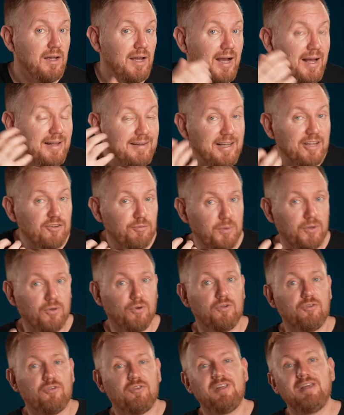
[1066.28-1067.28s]
And that's
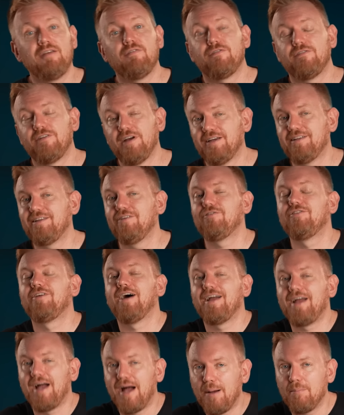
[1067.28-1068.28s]
because the effective
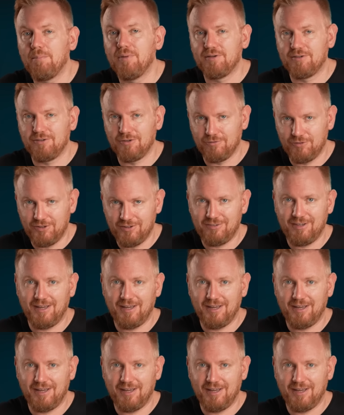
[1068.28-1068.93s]
diameter of this